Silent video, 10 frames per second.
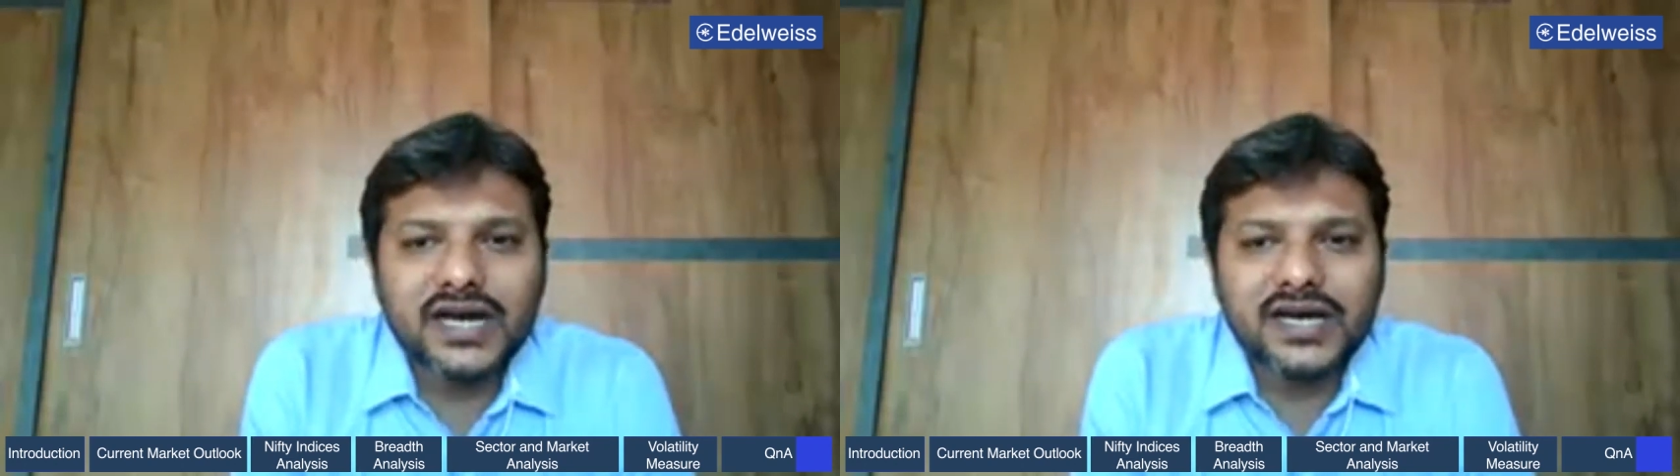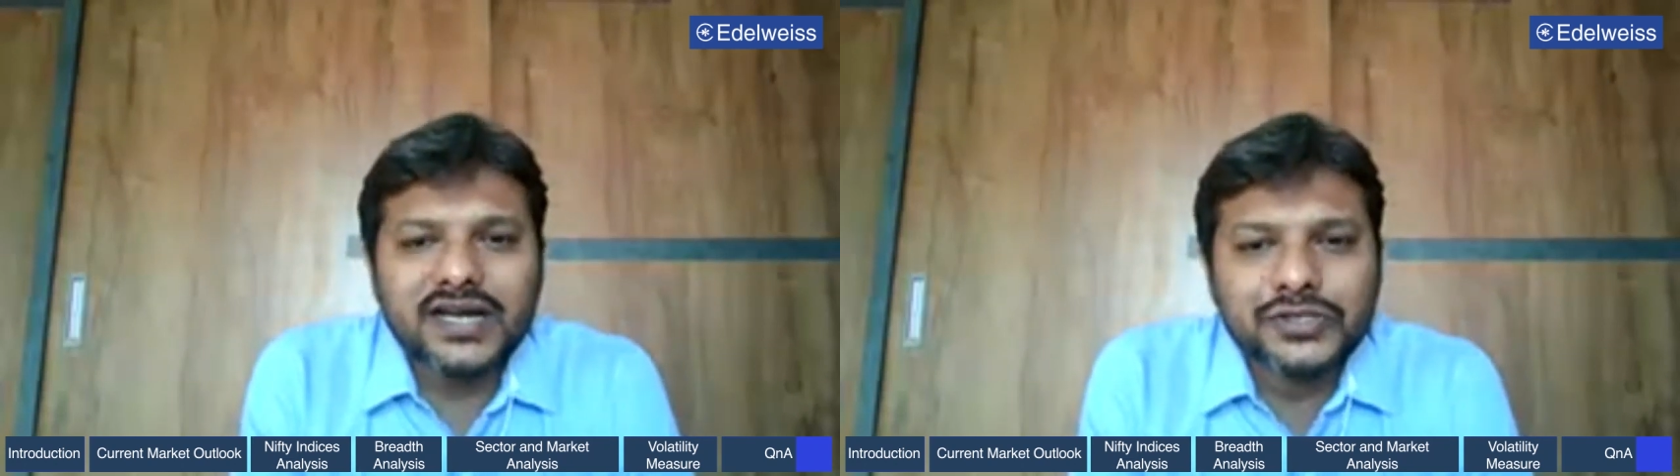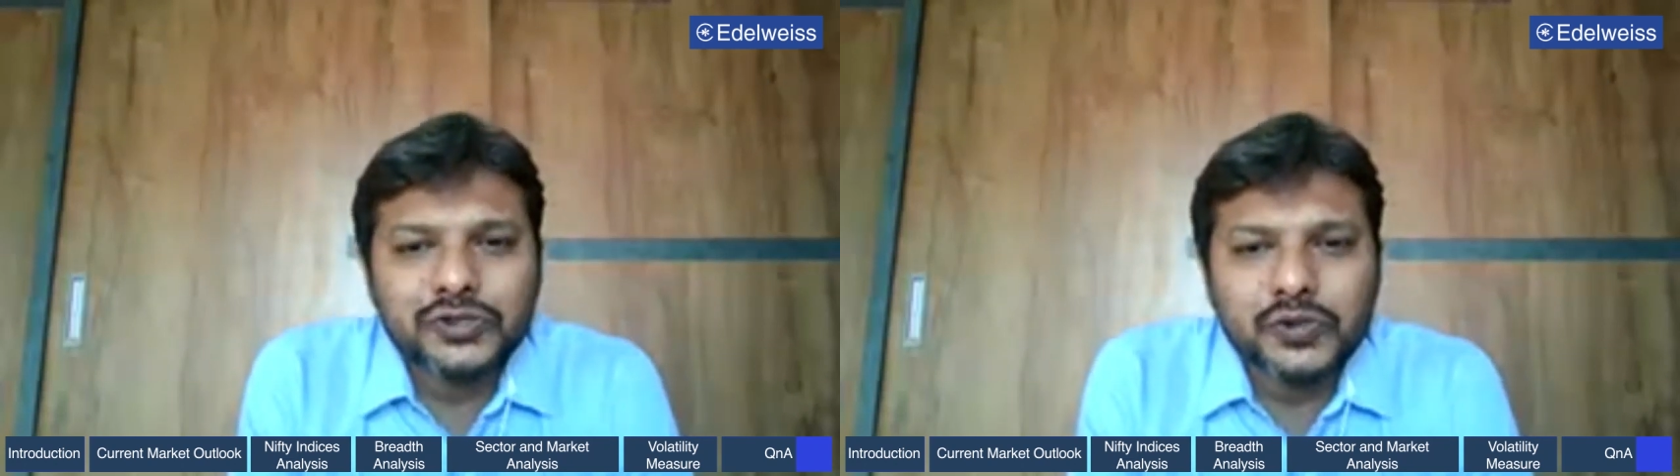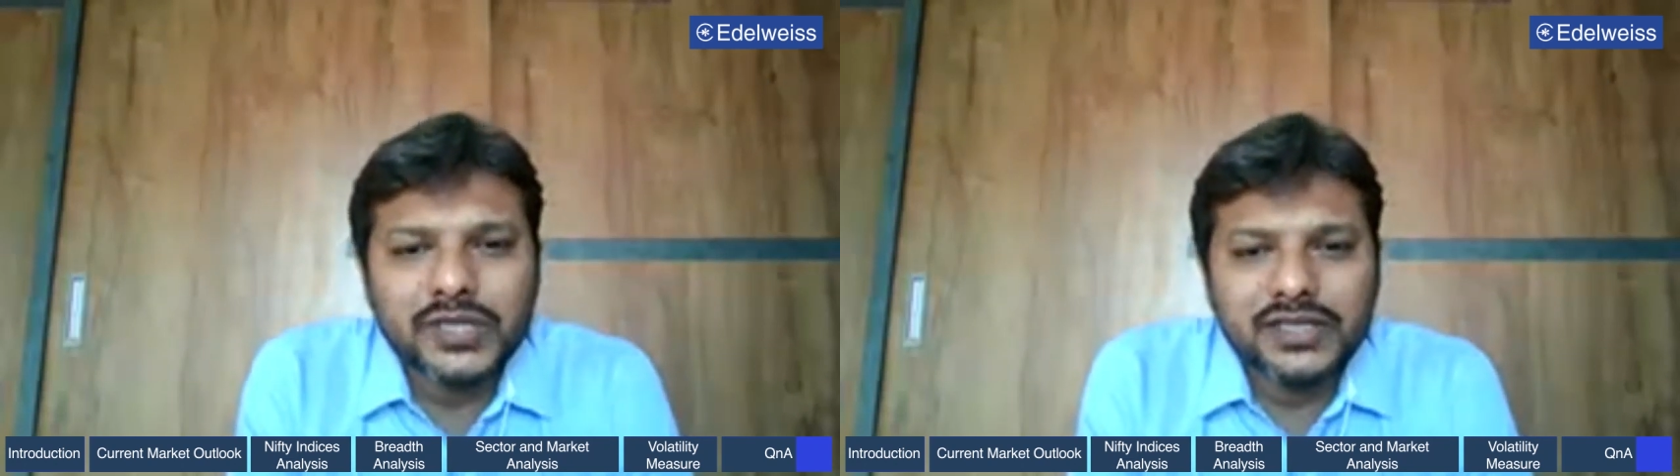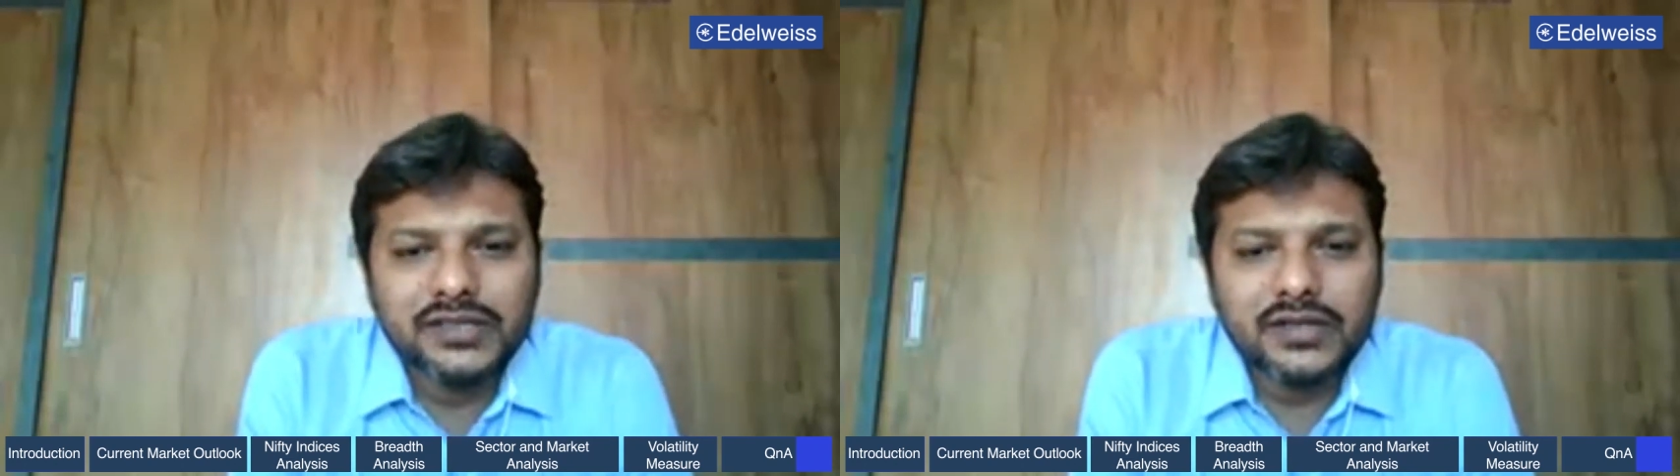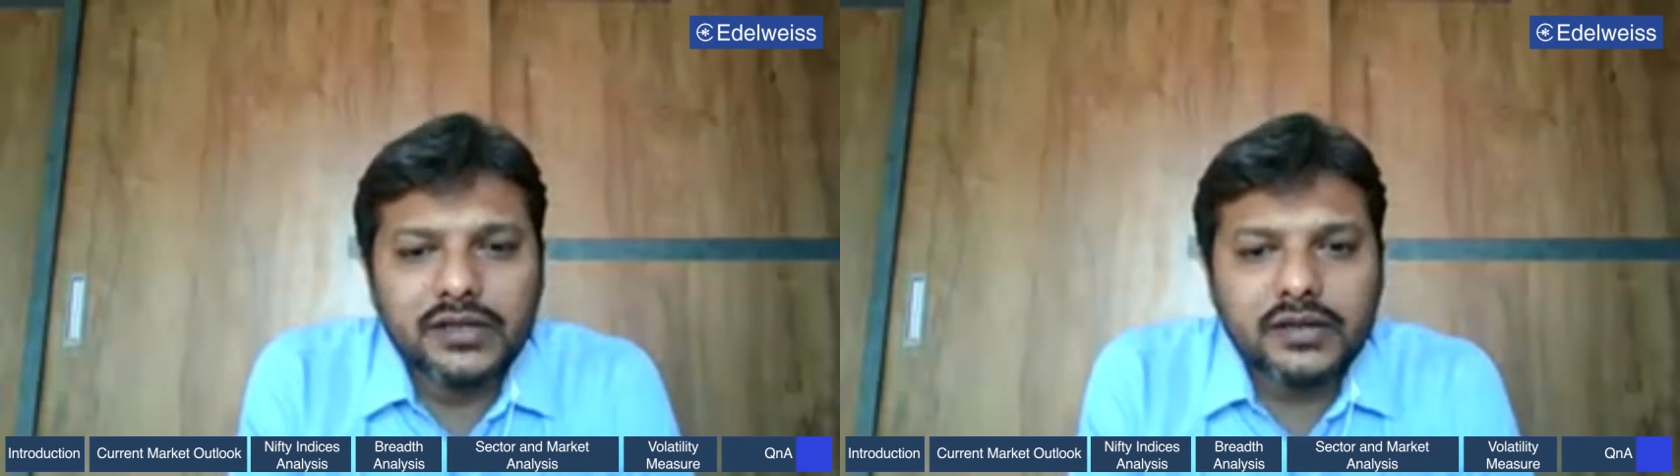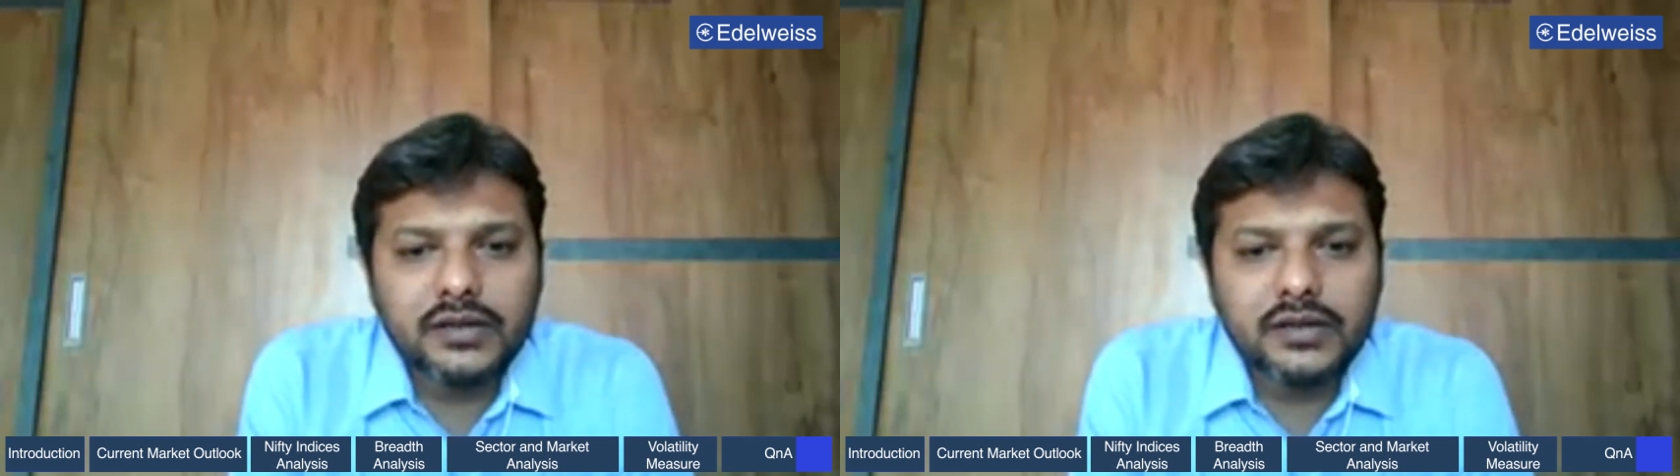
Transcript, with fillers: are actually in